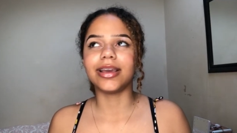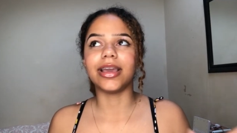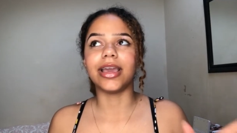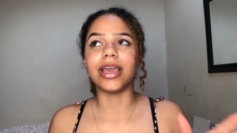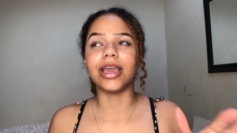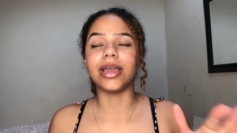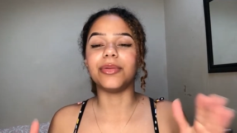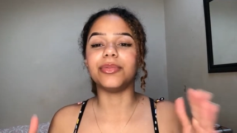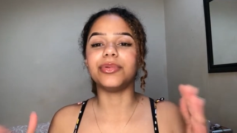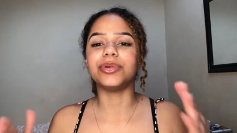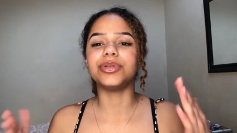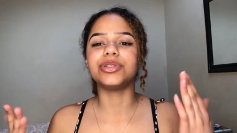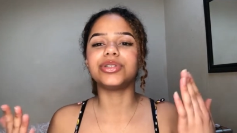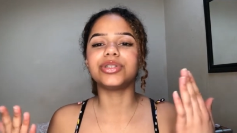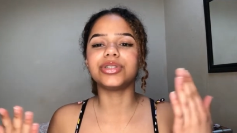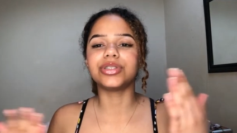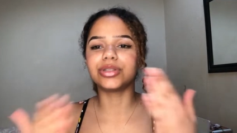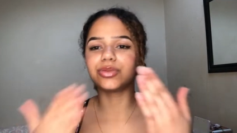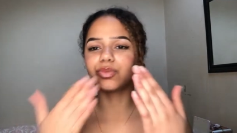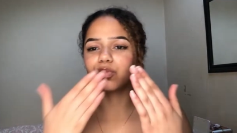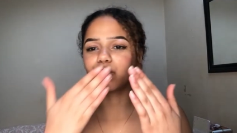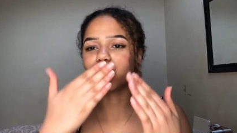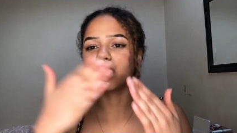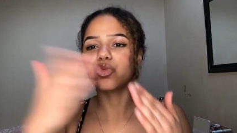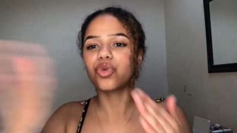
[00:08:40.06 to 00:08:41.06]
It was
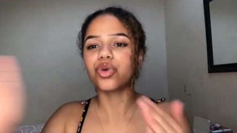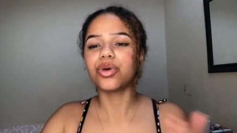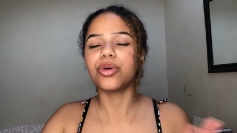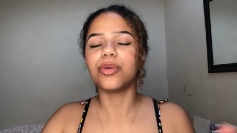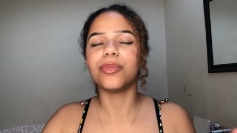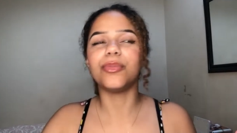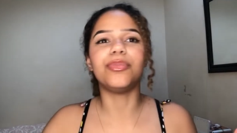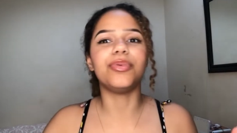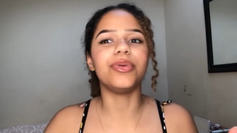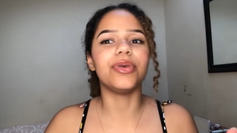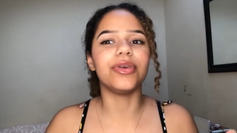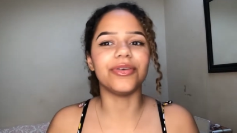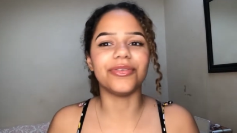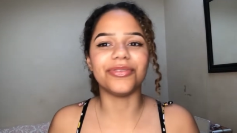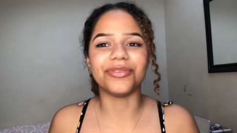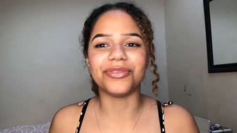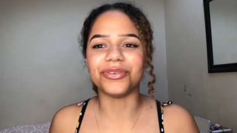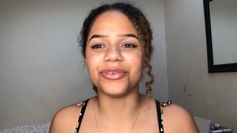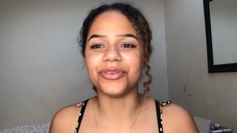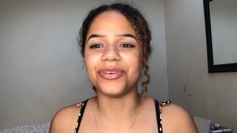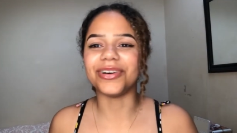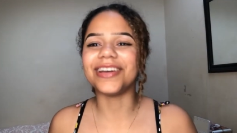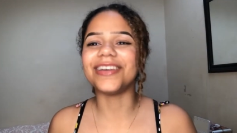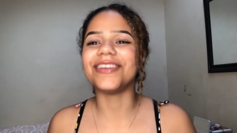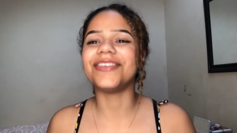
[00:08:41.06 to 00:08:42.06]
just
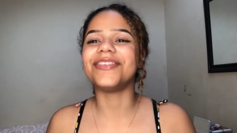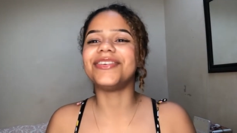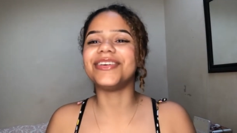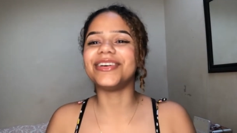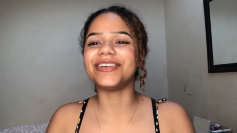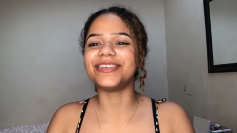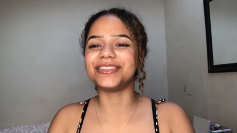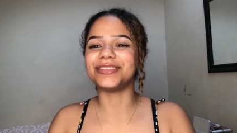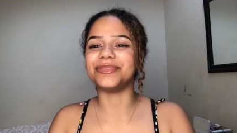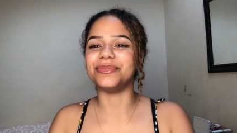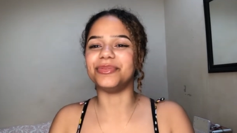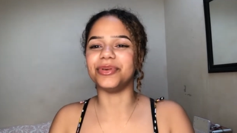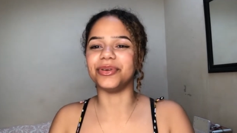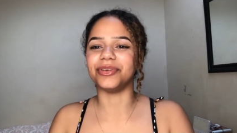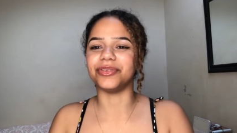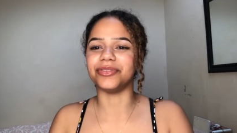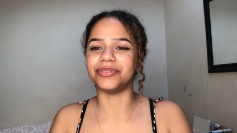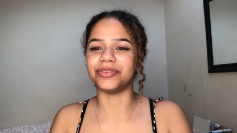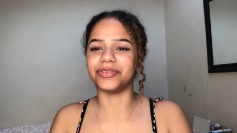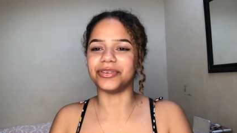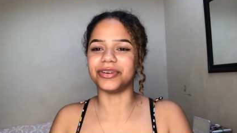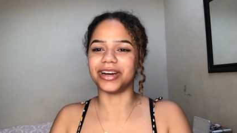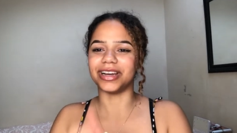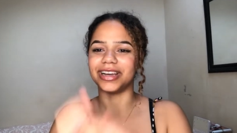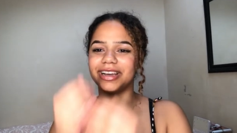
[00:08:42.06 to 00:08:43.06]
beautiful. It feels
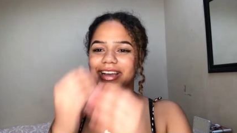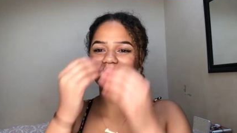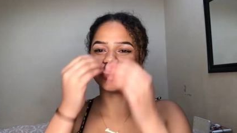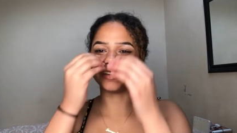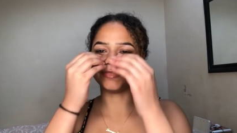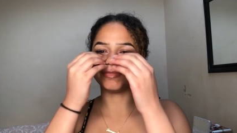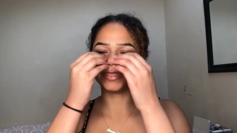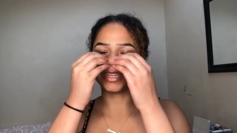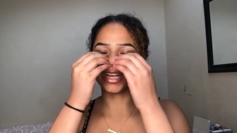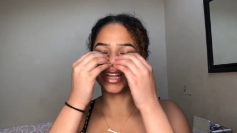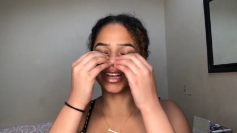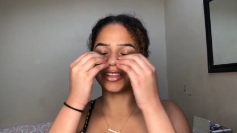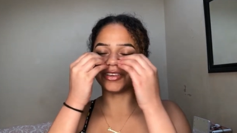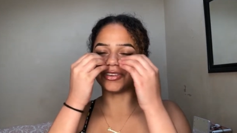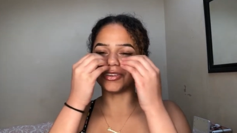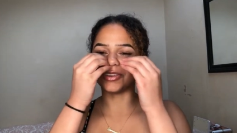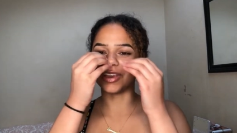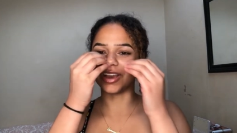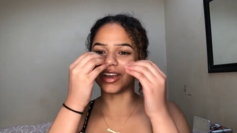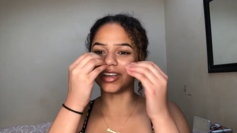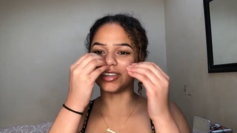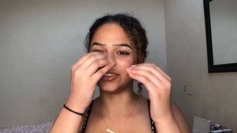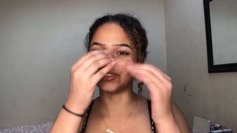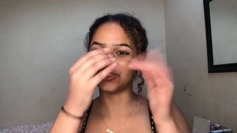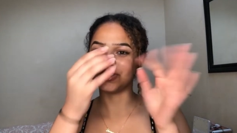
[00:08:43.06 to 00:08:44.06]
beautiful. I'm telling you
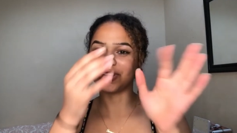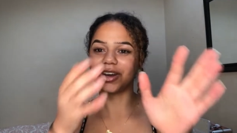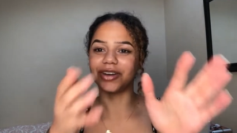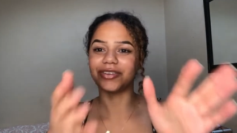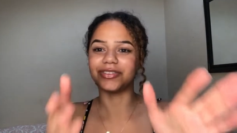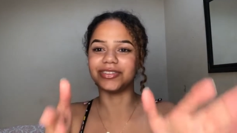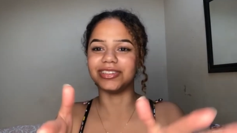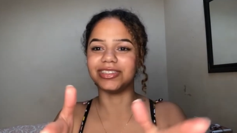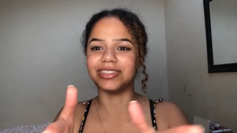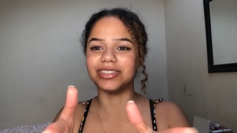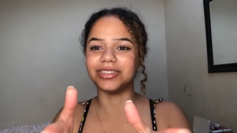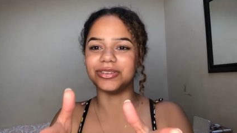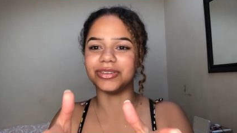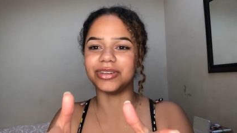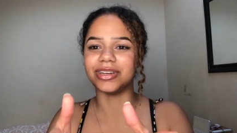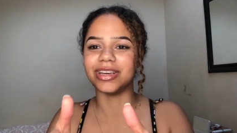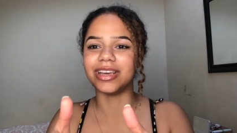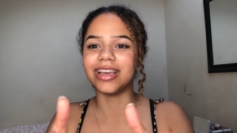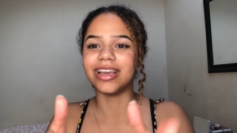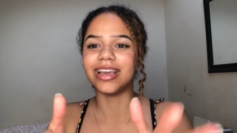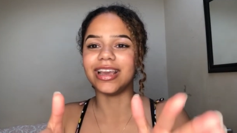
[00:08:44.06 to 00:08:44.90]
guys, you have to do it.